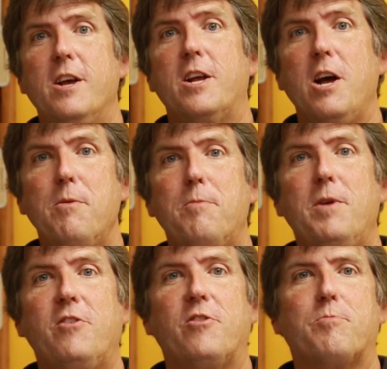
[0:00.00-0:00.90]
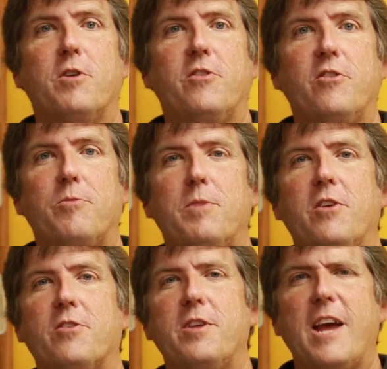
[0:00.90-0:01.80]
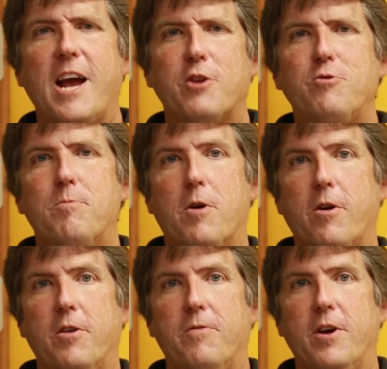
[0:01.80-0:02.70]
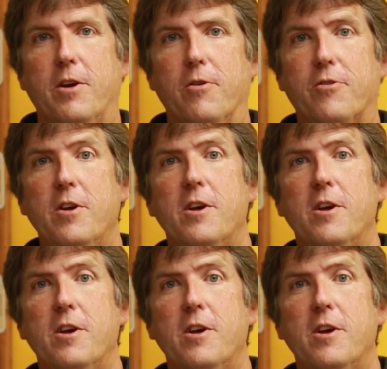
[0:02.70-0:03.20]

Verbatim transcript: Comic pricing is based on the actual market values,